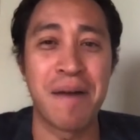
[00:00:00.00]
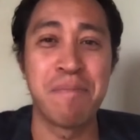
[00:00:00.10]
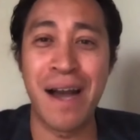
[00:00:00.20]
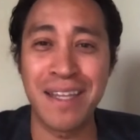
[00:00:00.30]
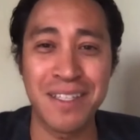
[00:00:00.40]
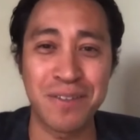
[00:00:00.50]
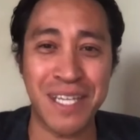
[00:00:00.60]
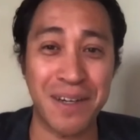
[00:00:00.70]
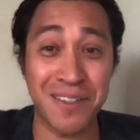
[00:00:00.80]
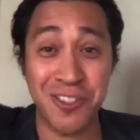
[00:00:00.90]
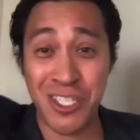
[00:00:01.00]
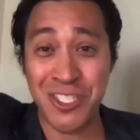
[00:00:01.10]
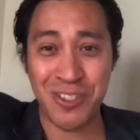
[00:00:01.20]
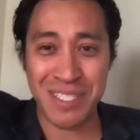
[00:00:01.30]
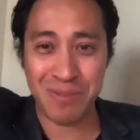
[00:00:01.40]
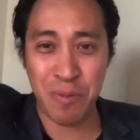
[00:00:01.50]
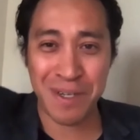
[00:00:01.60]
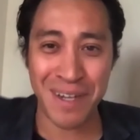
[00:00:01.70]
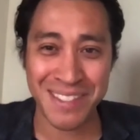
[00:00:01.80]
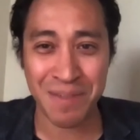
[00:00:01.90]
My little terrier Ginger is roaming
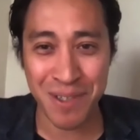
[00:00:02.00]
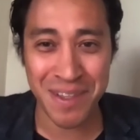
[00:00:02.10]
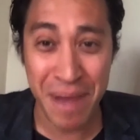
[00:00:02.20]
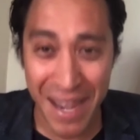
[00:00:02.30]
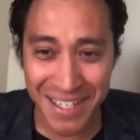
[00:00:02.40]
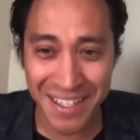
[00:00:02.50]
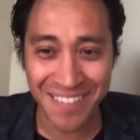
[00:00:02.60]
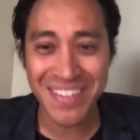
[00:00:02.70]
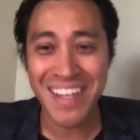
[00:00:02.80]
around somewhere in the back here.